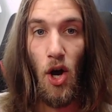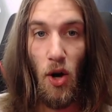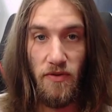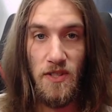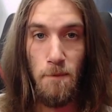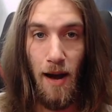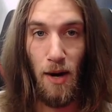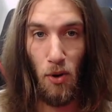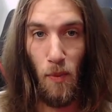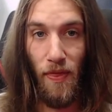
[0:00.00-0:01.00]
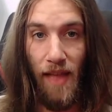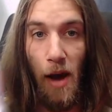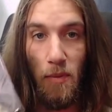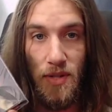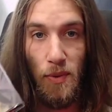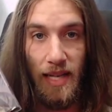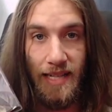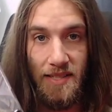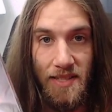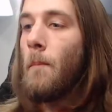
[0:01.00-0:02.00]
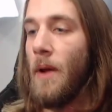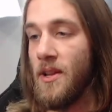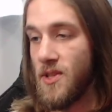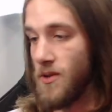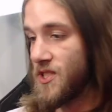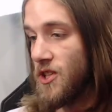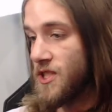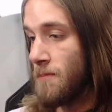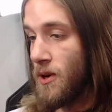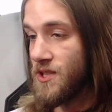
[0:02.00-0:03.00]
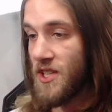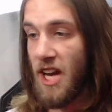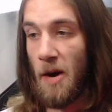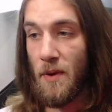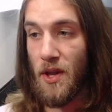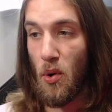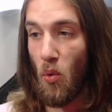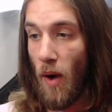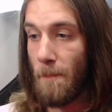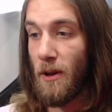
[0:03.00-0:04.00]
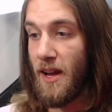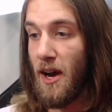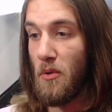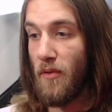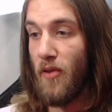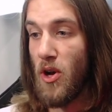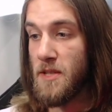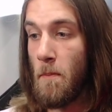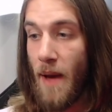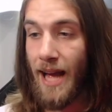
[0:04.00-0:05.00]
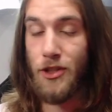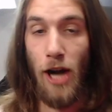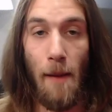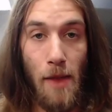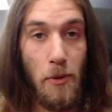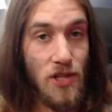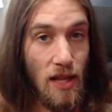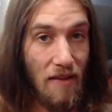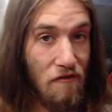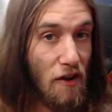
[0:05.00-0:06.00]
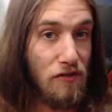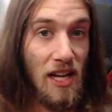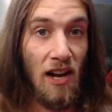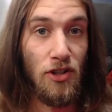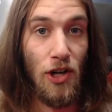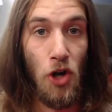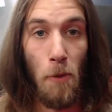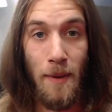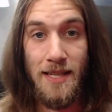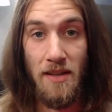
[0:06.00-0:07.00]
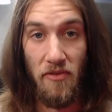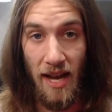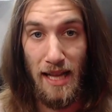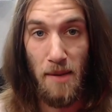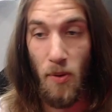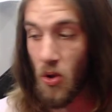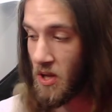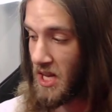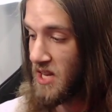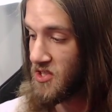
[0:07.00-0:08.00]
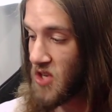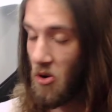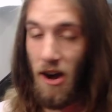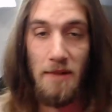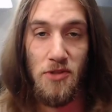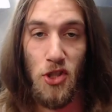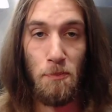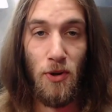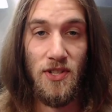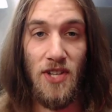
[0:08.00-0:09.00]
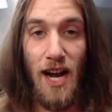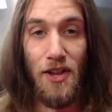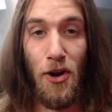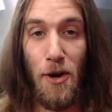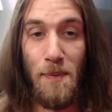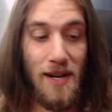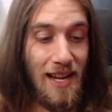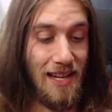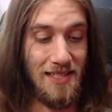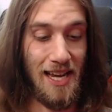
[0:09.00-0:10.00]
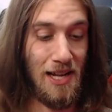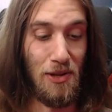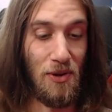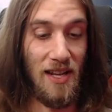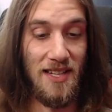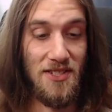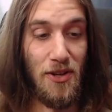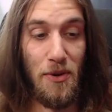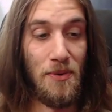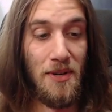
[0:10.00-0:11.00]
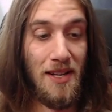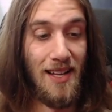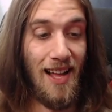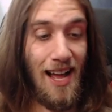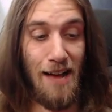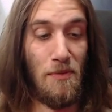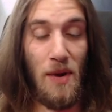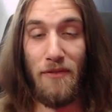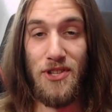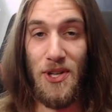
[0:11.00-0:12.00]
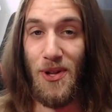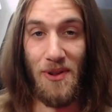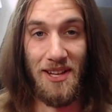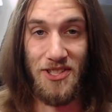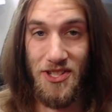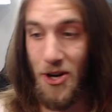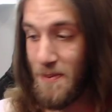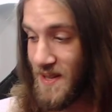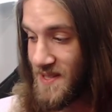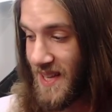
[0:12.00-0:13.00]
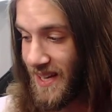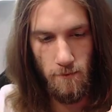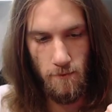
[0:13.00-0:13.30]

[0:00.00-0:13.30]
of Spiral when that was released. But it's also supposed to come with a replica reverse bear trap that was only 1500 copies available. So I'm super excited to open it and take a look at it. So I've been waiting for too long. Let's just open this thing.